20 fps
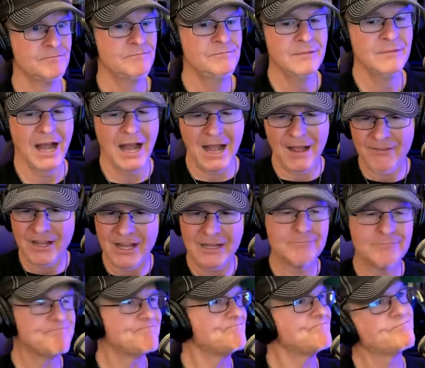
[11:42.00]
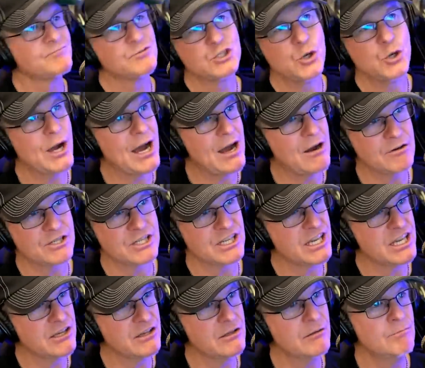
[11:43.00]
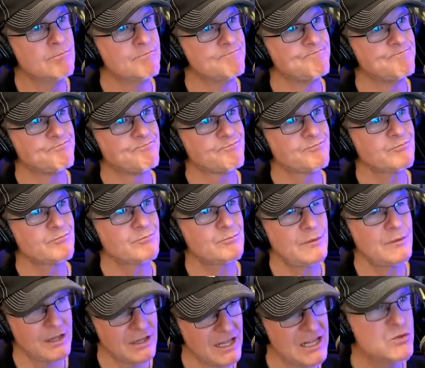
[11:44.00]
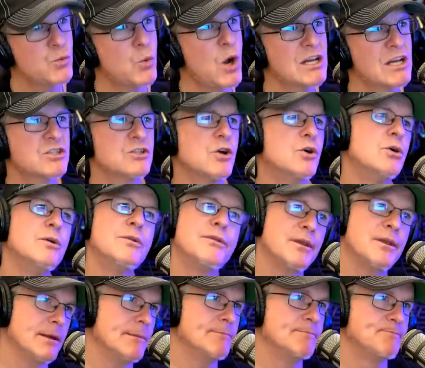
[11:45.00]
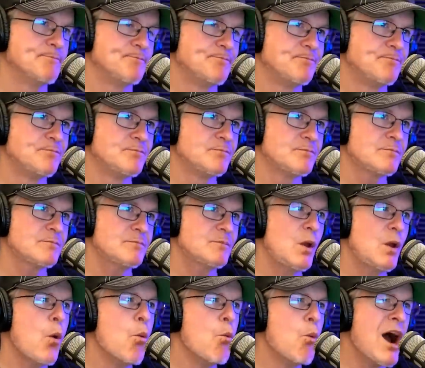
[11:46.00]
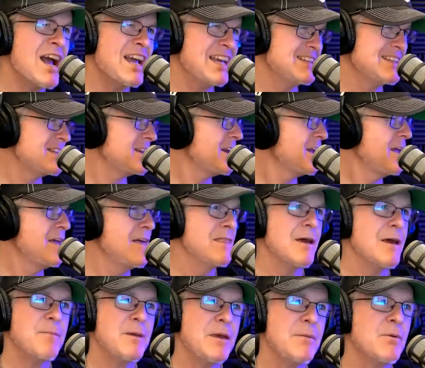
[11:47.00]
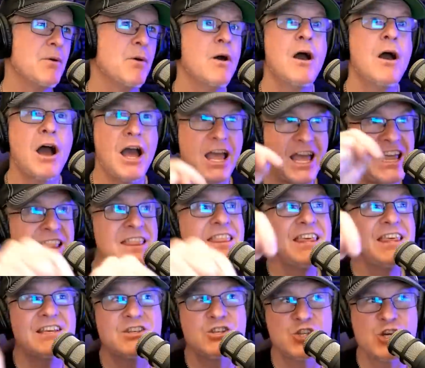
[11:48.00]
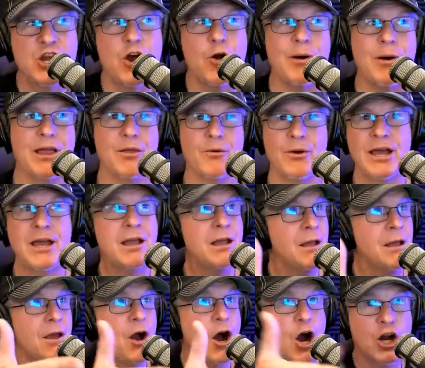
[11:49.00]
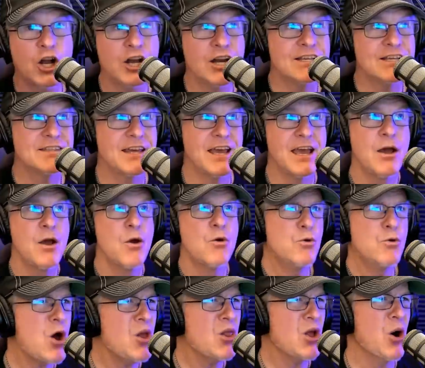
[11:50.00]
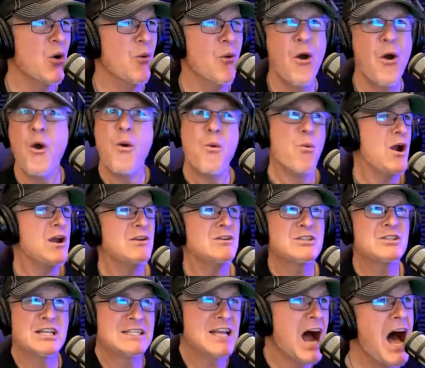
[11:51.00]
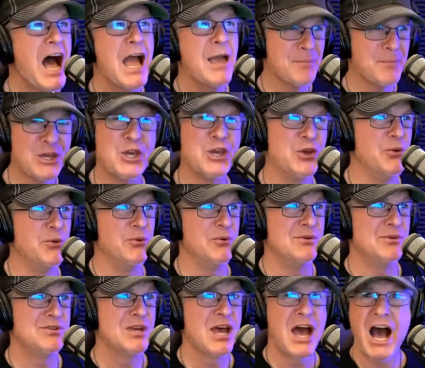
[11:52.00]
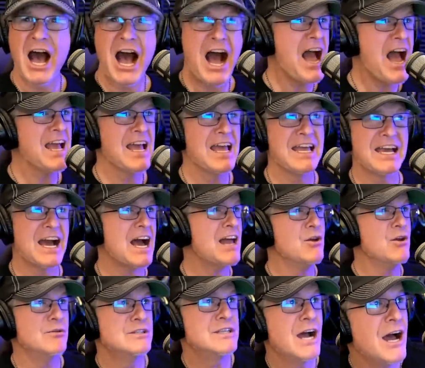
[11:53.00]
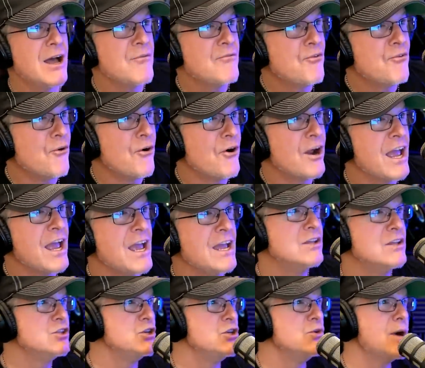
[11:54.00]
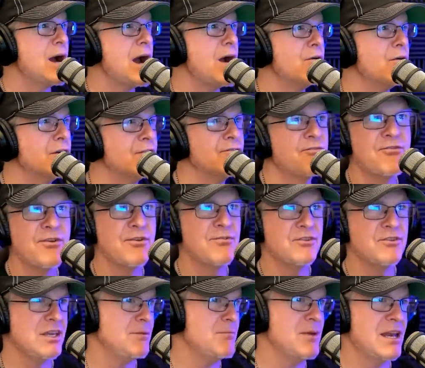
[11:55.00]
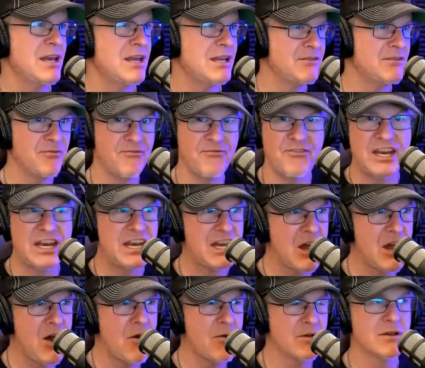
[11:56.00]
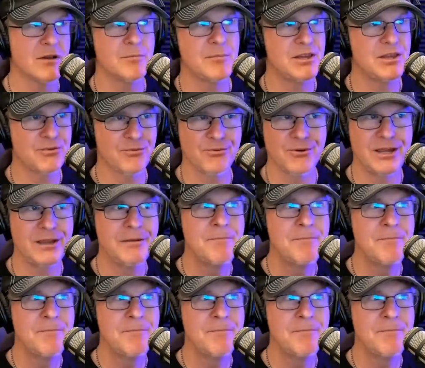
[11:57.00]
I've got two hours to kill. Let's watch the whole thing. Why is it that people in this show, by the way, are going to say, Rollo, where's the time cues? I ain't got no time for a two hour and fifty minute video. It's going to be three.